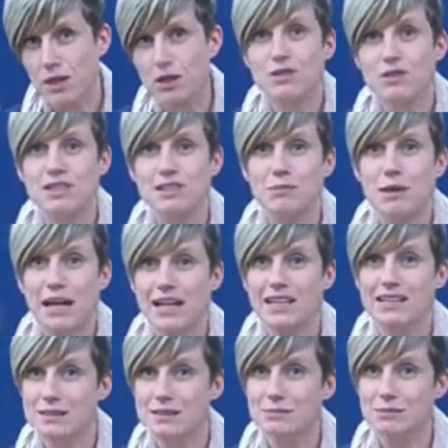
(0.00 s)
to be holding in my
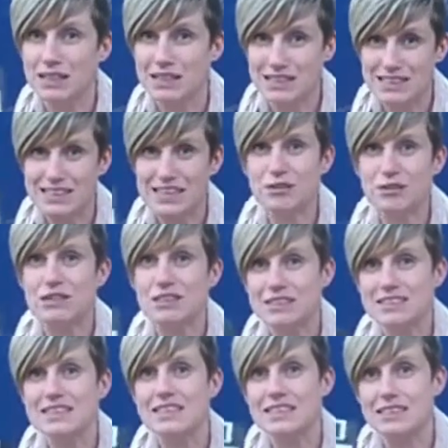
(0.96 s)
hand something that's now
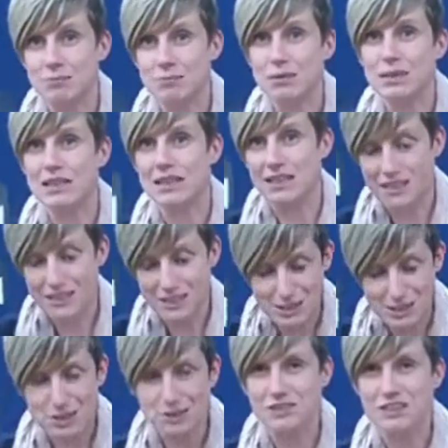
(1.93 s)
considered to be a
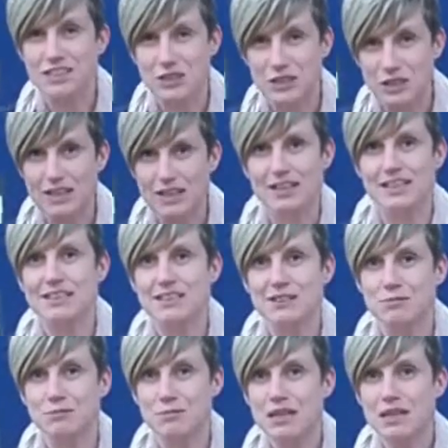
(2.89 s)
historical
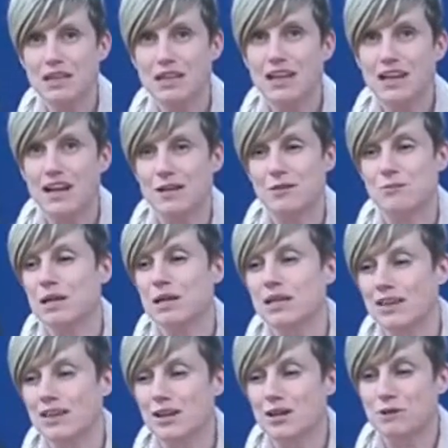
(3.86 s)
item,
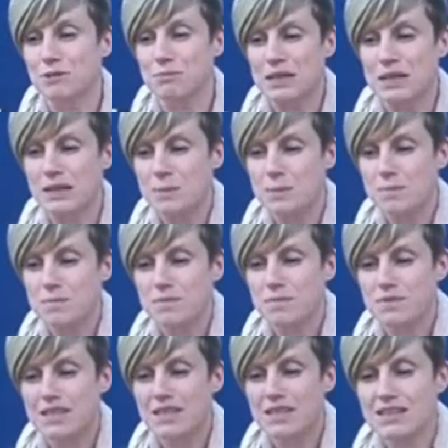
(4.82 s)
and that could be
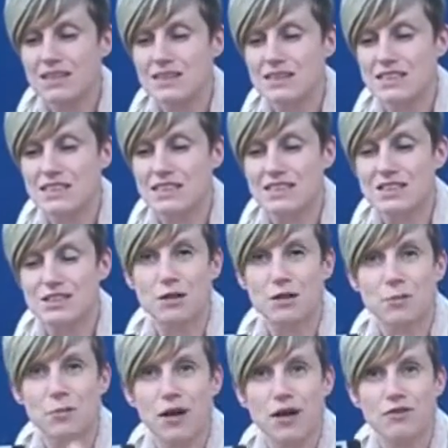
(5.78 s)
considered, you
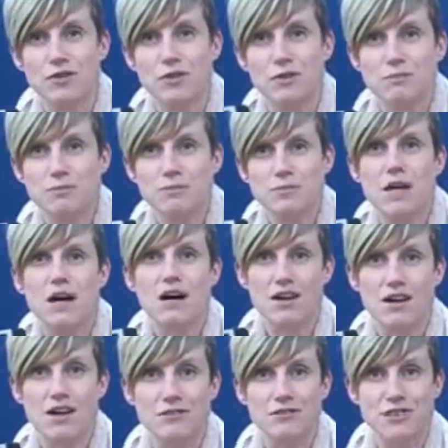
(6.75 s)
know, part of an
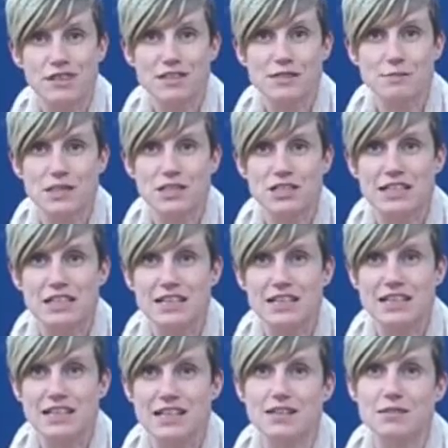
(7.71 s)
archive exhibition
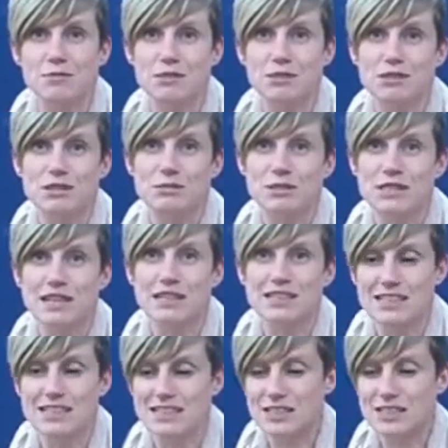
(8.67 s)
in the Museum of
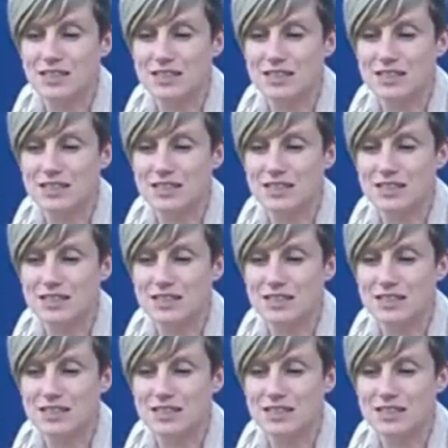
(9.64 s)
Science and